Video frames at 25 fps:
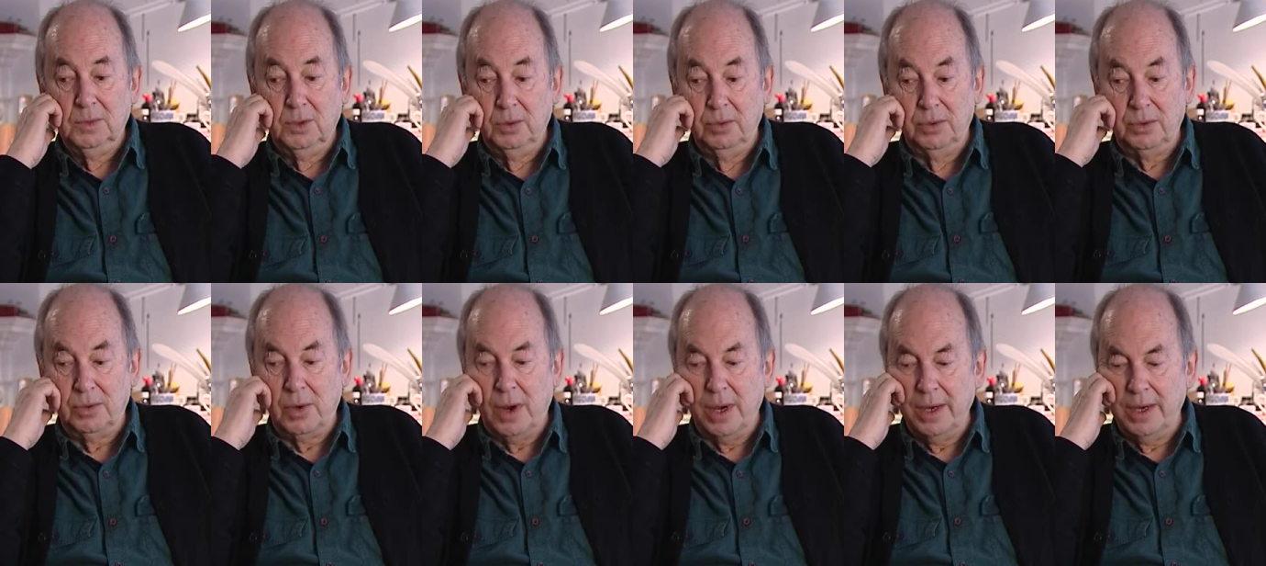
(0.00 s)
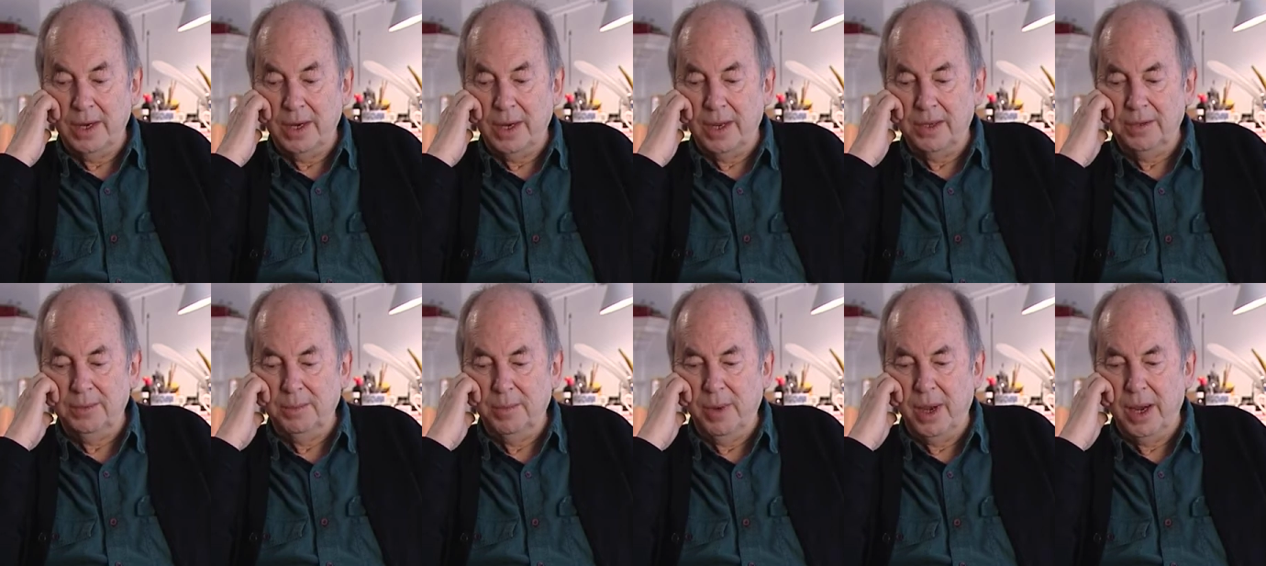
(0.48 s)
He was quite a
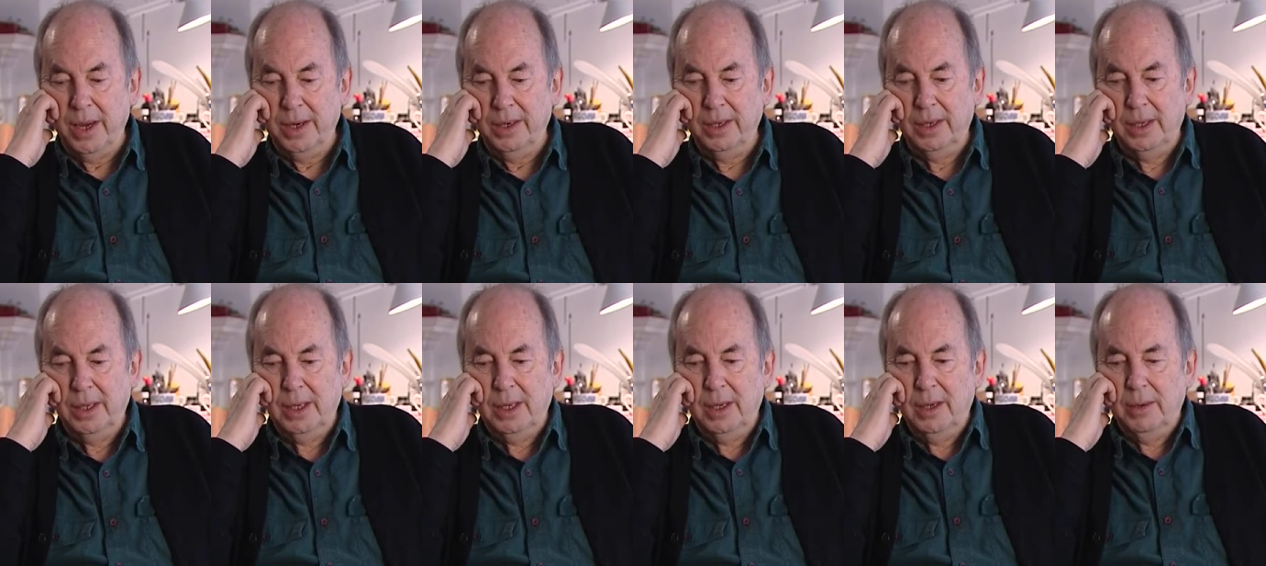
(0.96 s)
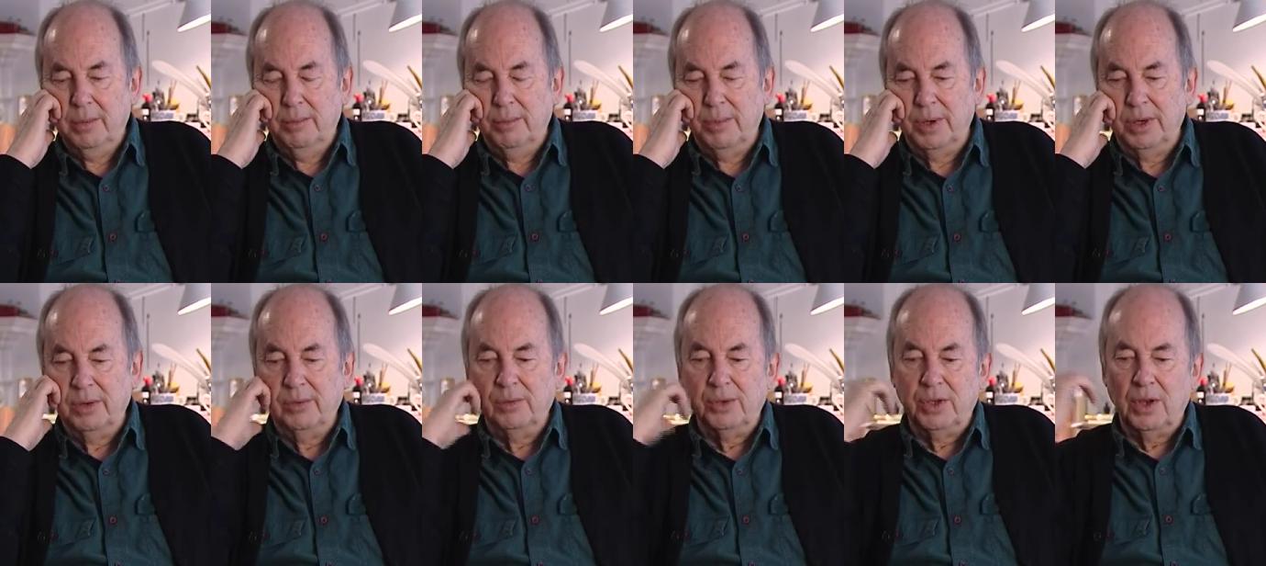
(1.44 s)
nice man,
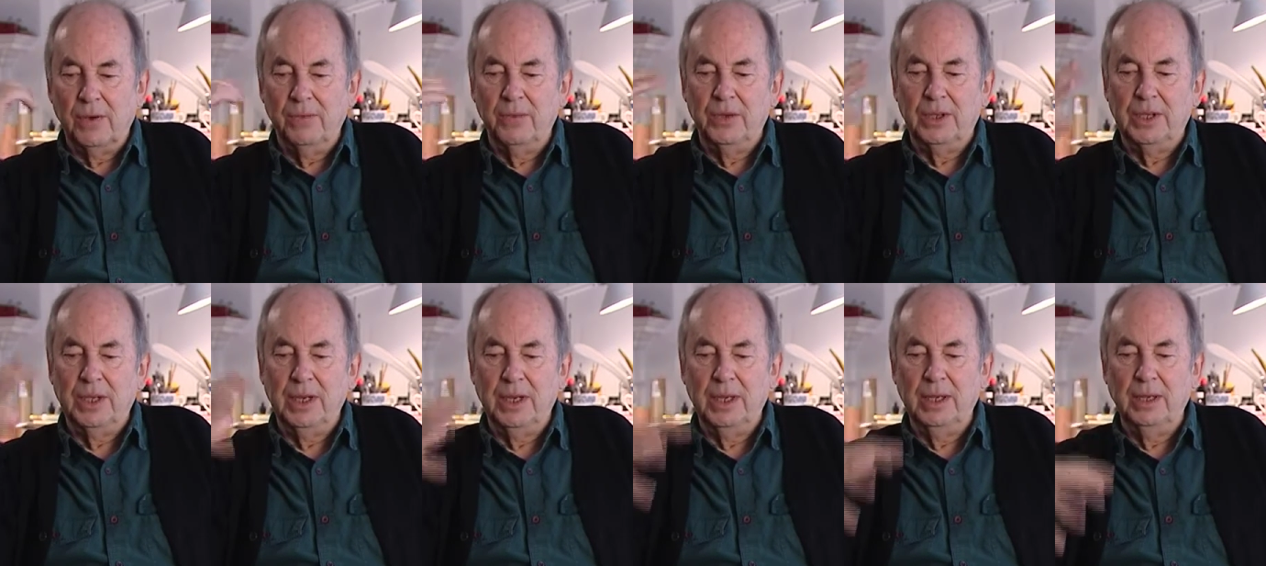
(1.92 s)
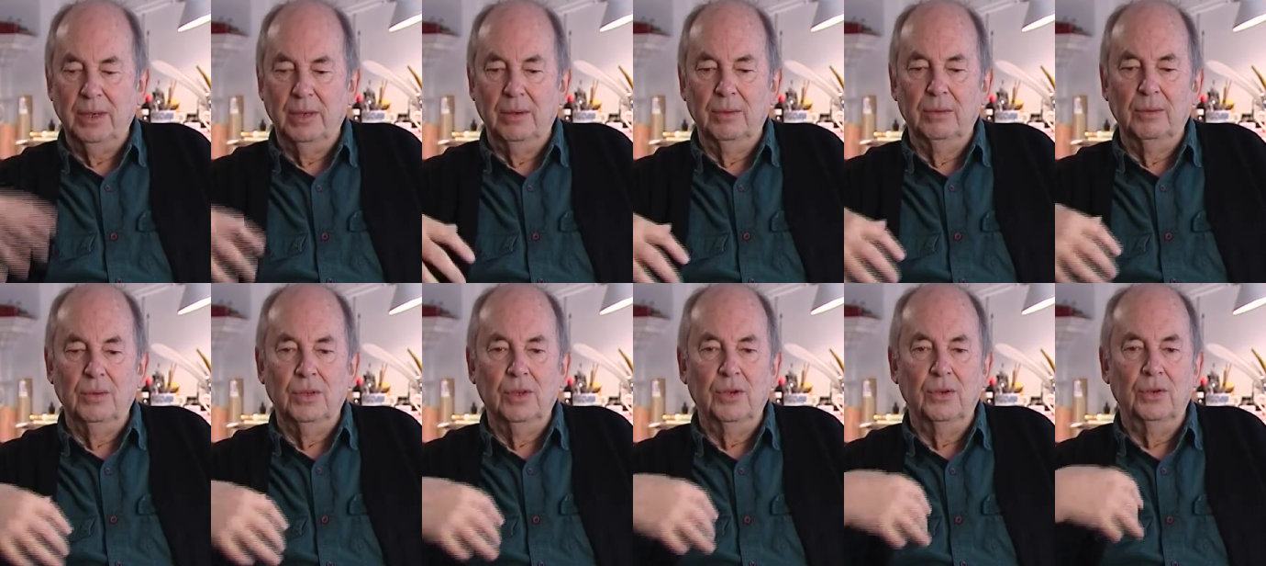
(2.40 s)
but was obviously
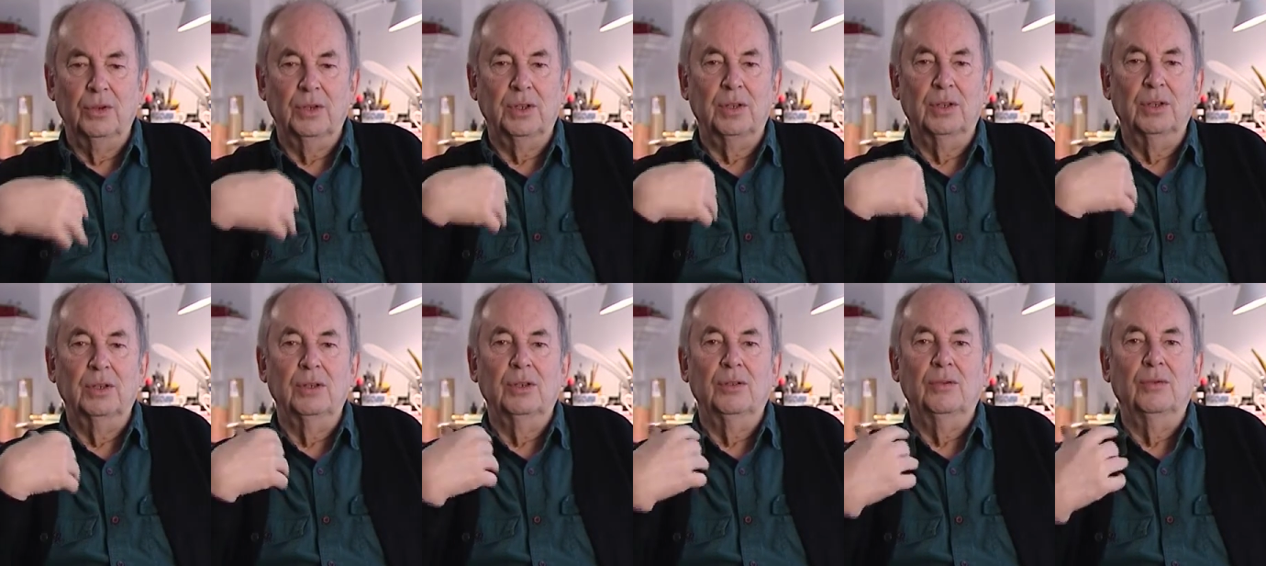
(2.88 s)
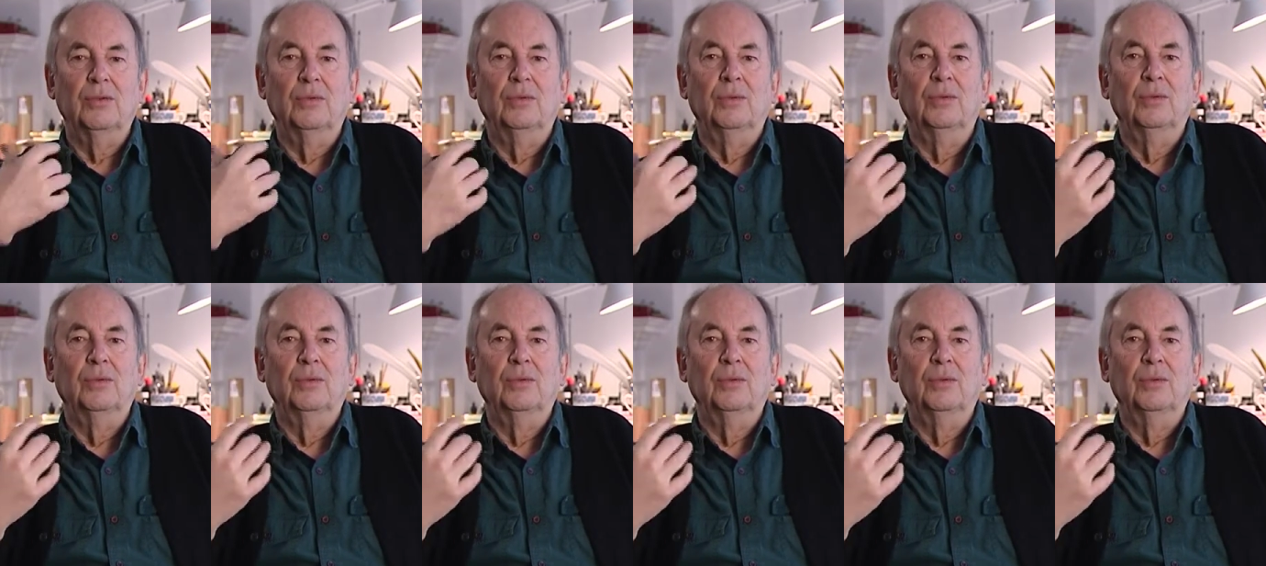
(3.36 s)
used to